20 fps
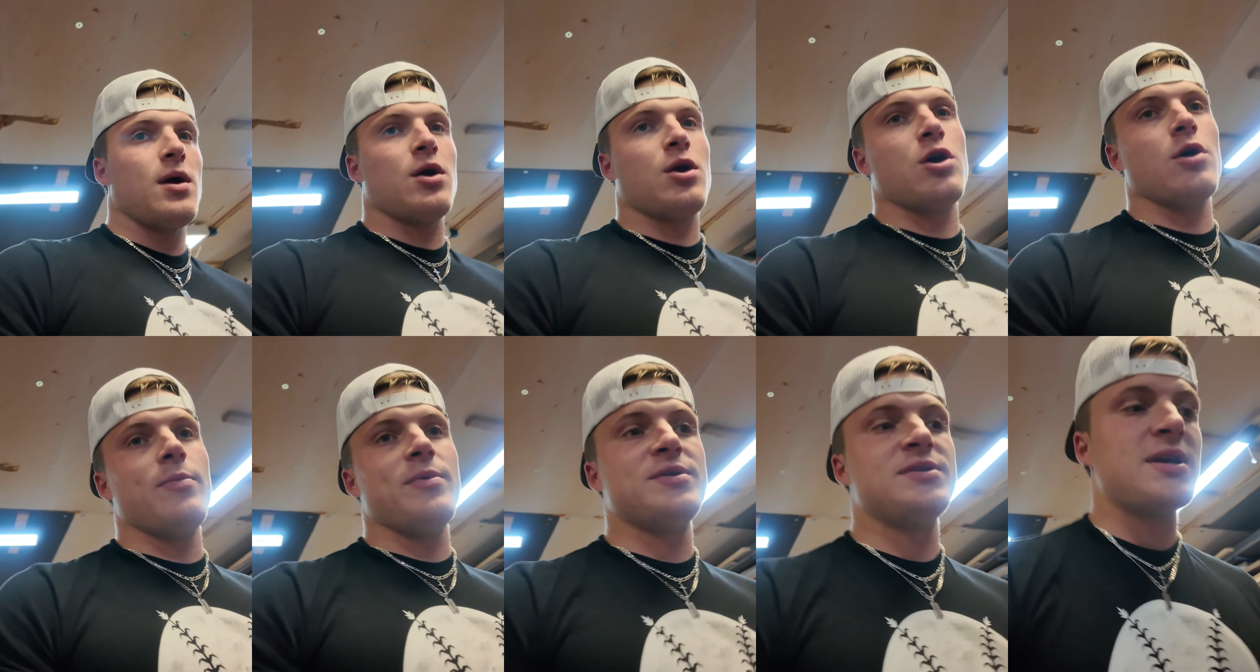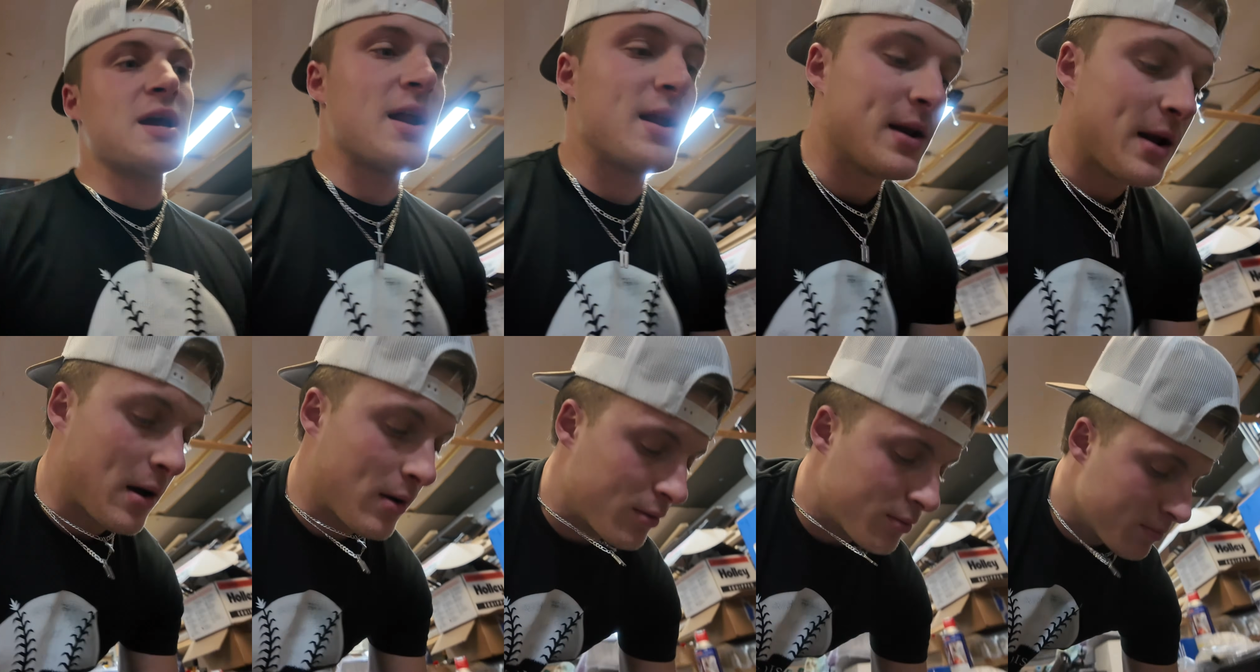Could be sanded
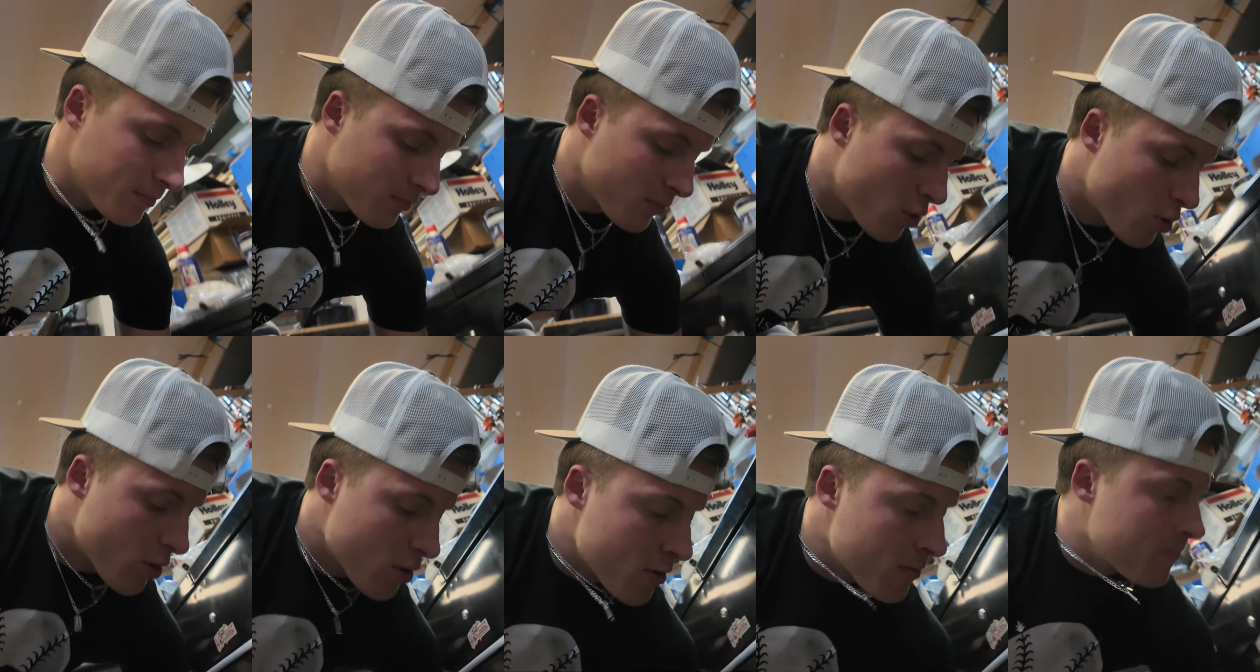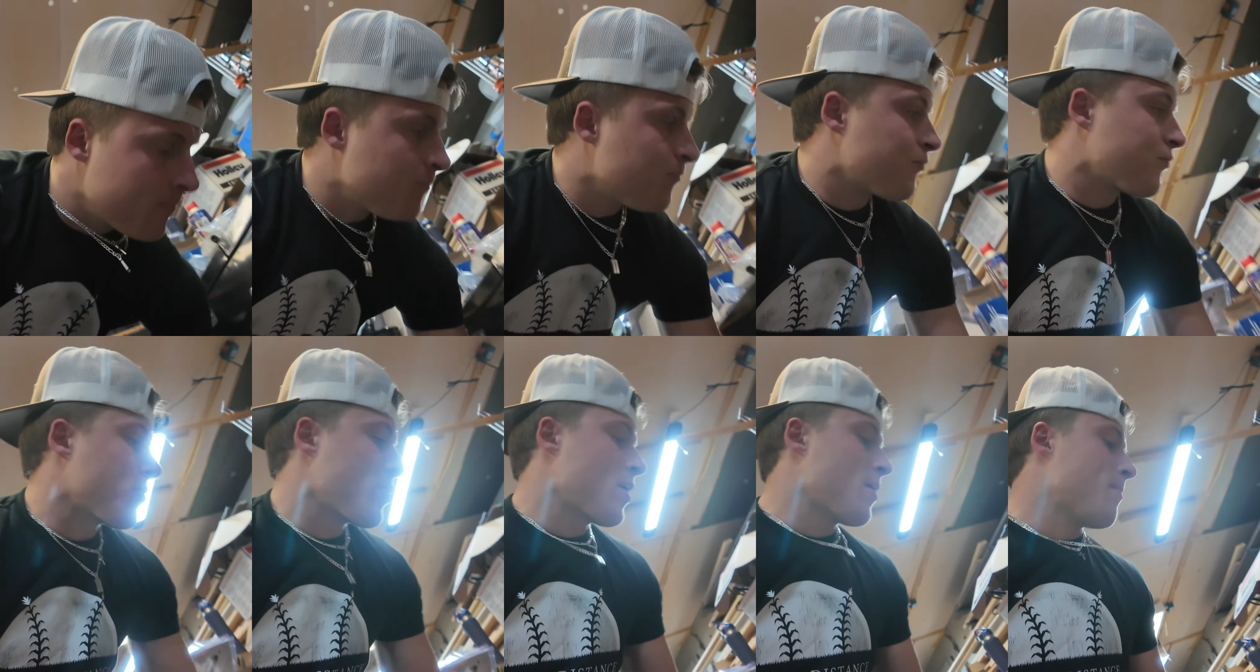down more,
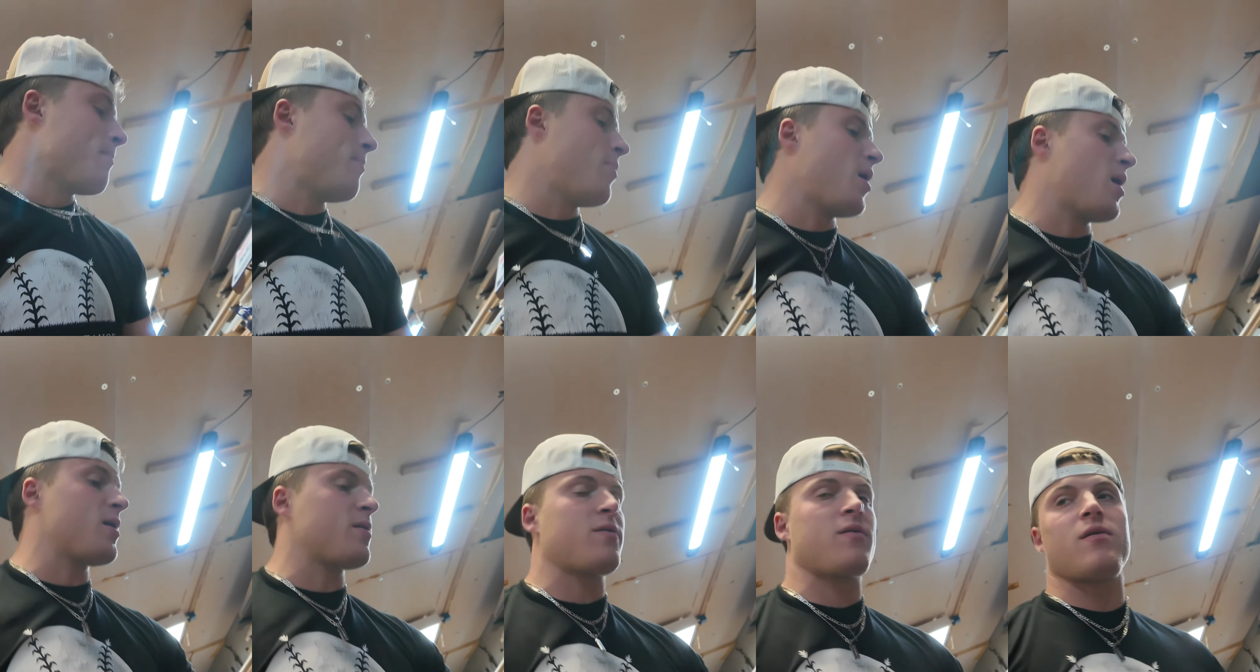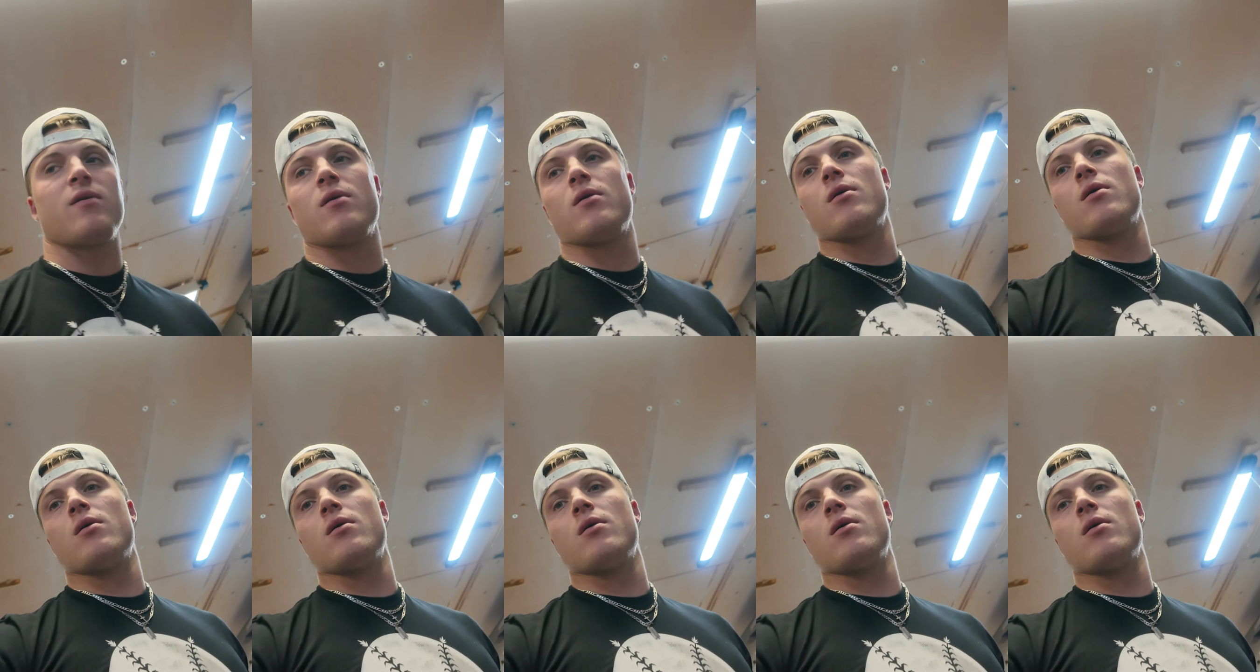but